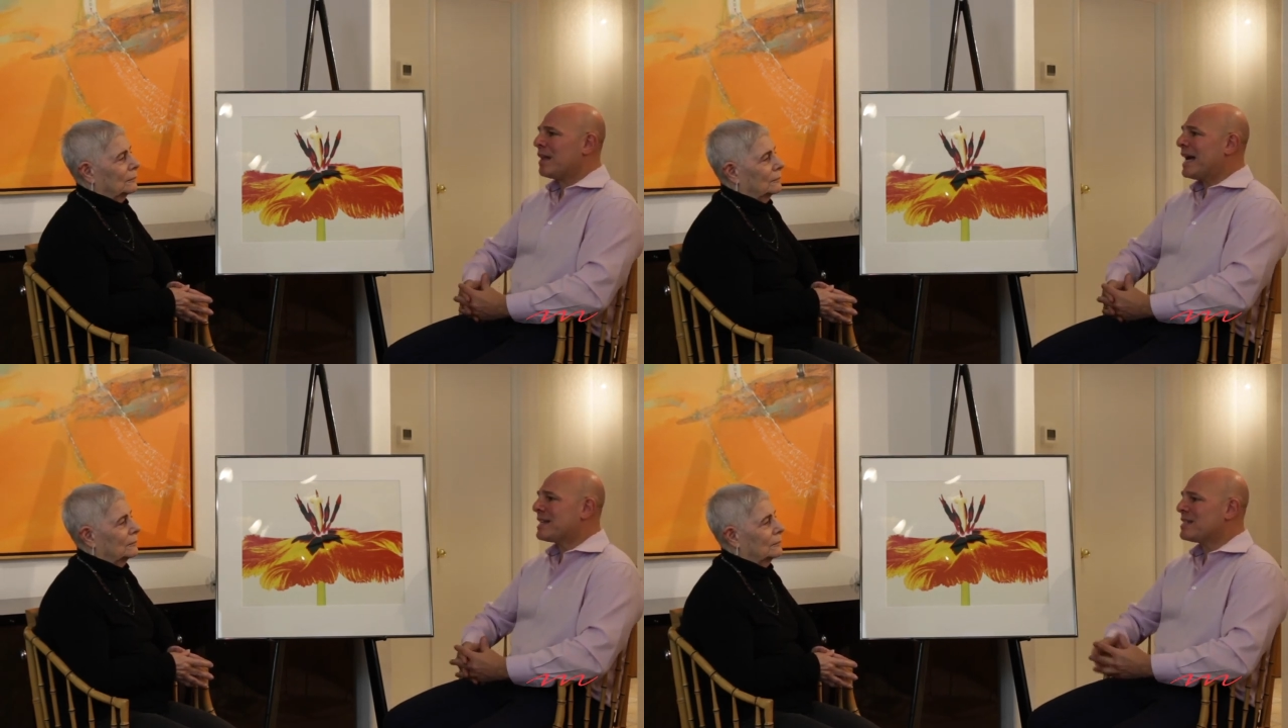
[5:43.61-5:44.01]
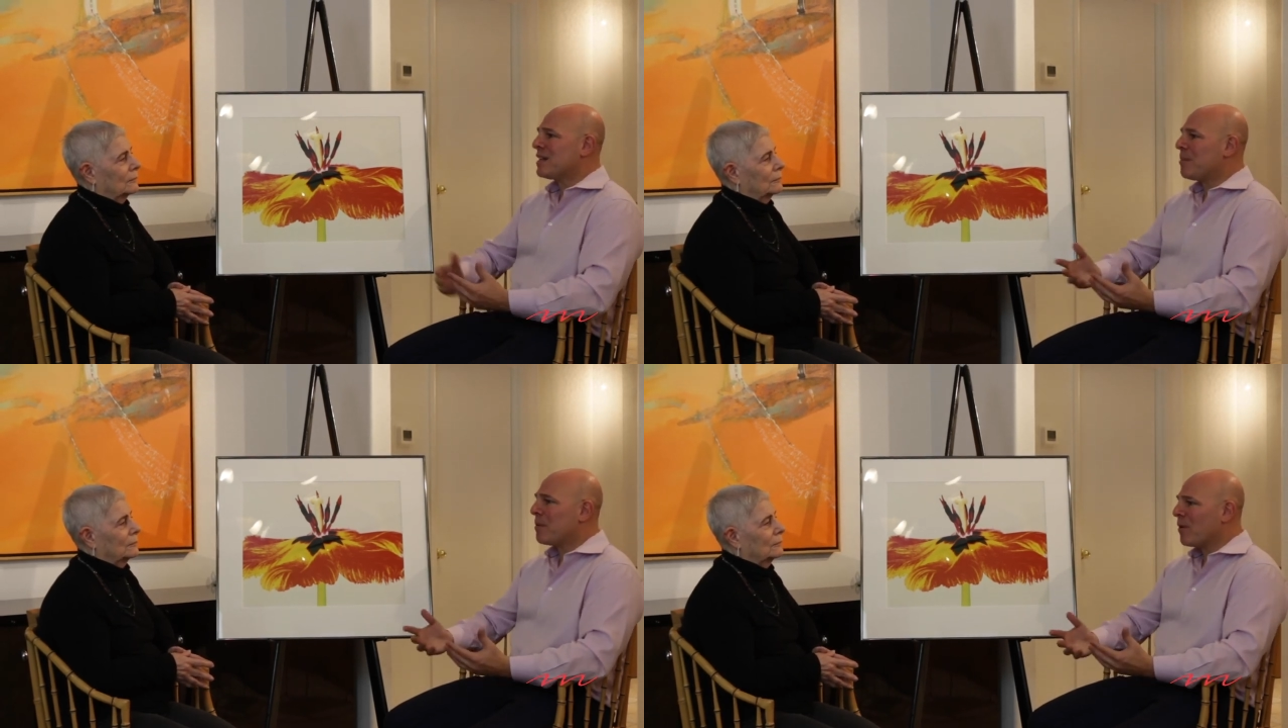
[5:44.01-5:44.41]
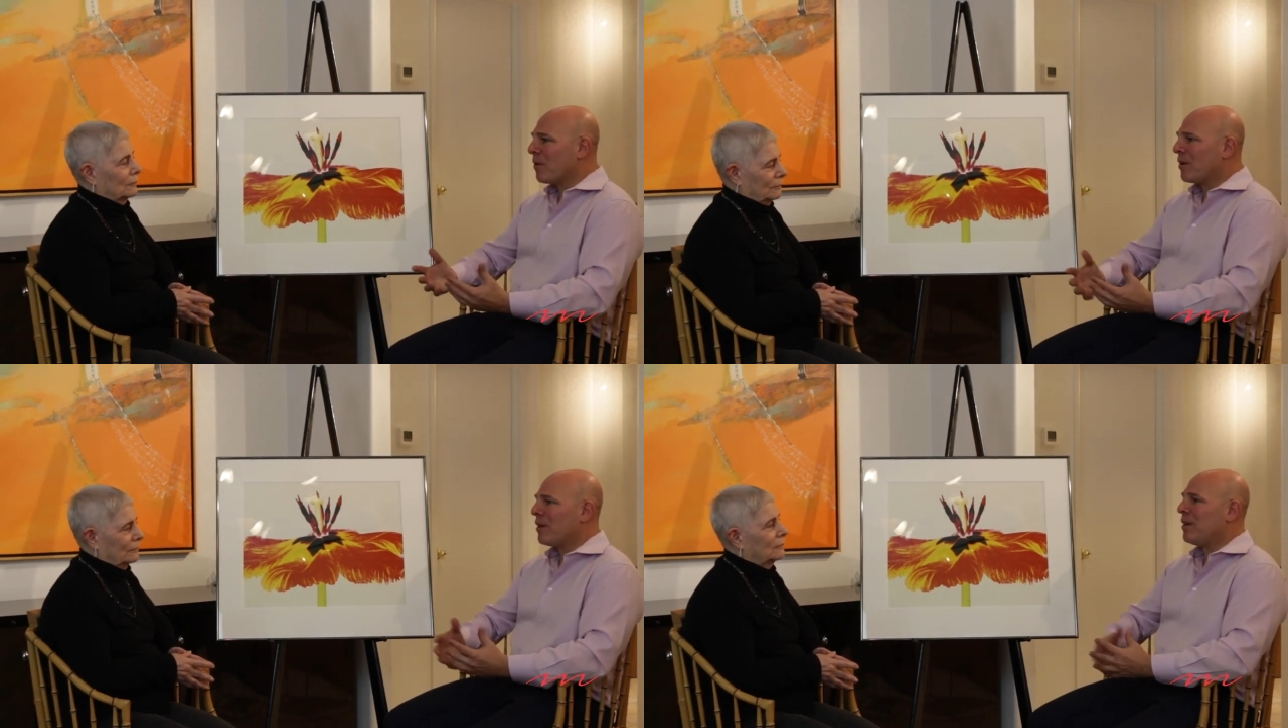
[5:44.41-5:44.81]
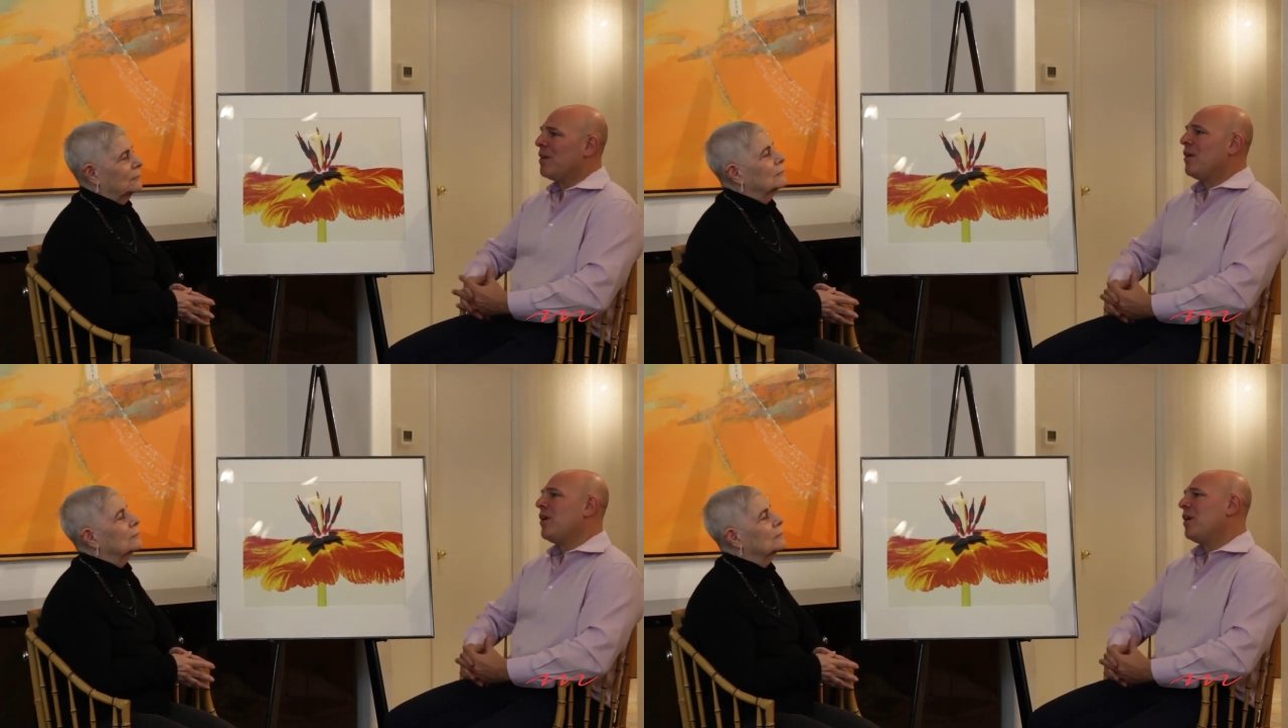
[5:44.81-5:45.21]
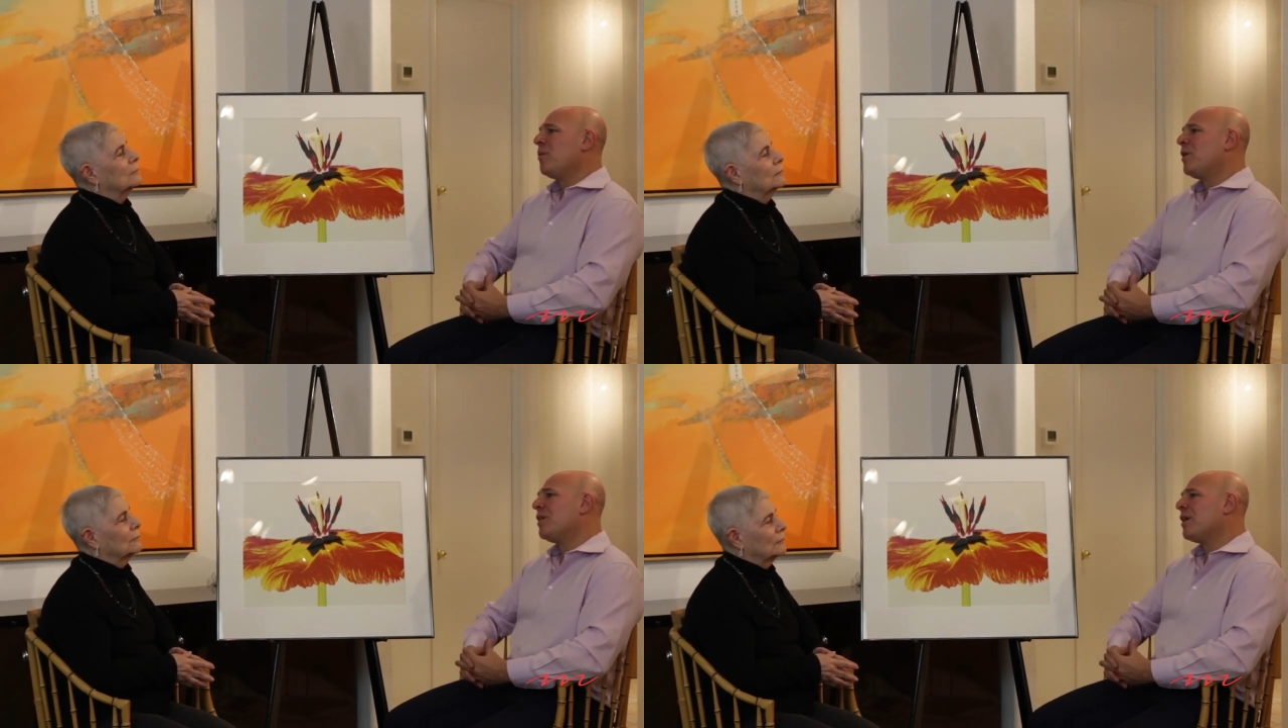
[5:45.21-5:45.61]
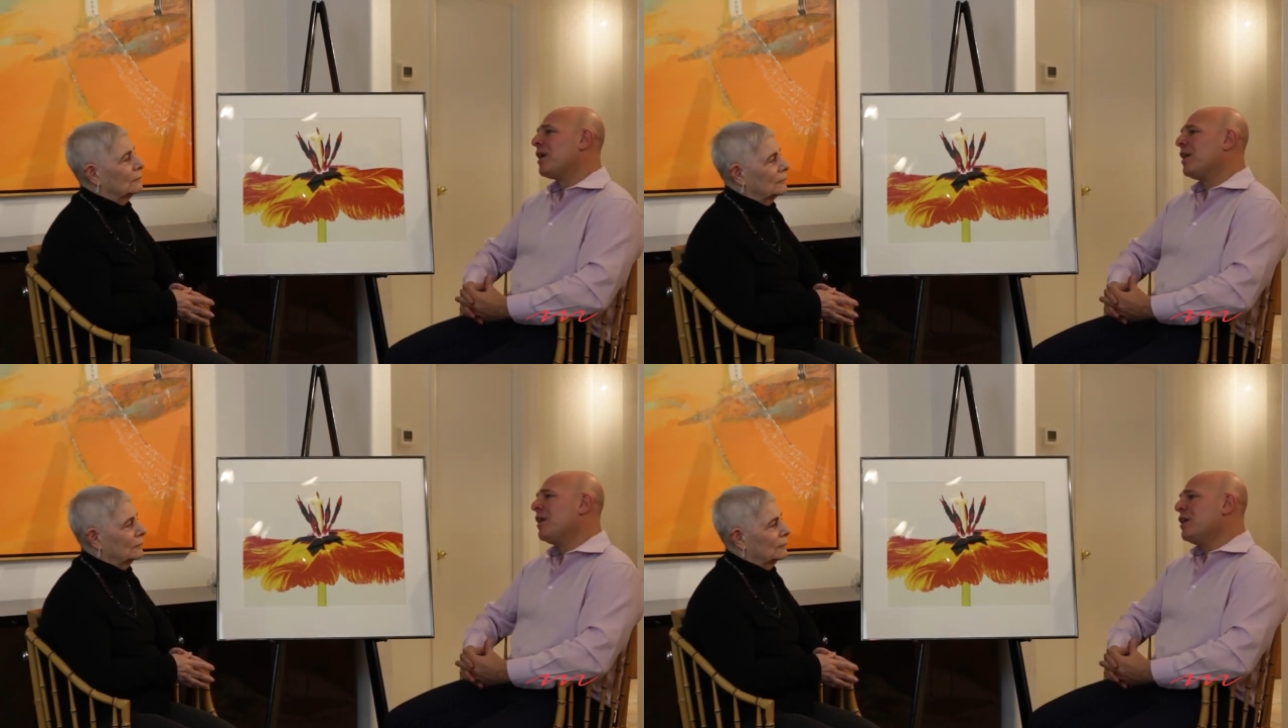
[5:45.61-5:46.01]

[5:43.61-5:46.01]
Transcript: Last Supper and whatnot.